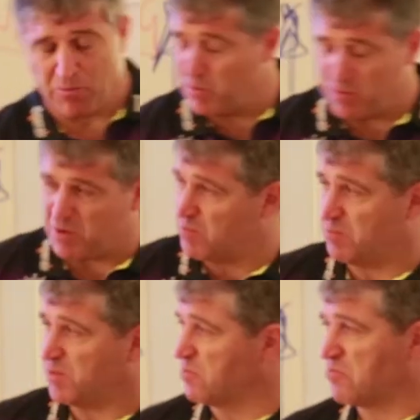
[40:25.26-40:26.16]
and we, we,
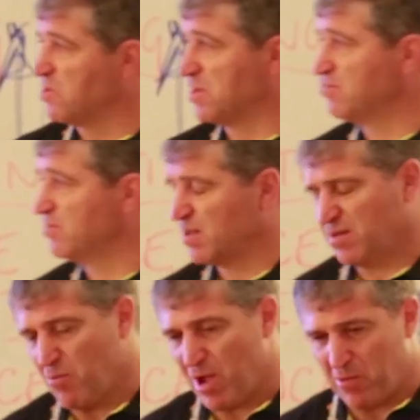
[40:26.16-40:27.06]
we were really
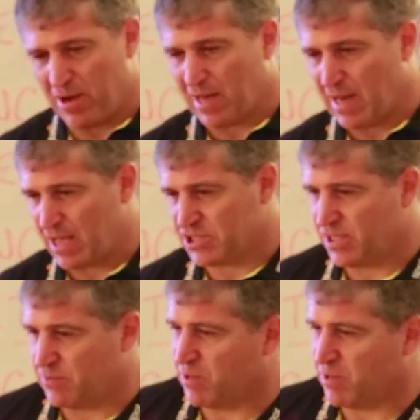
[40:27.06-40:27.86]
the way we went out last year.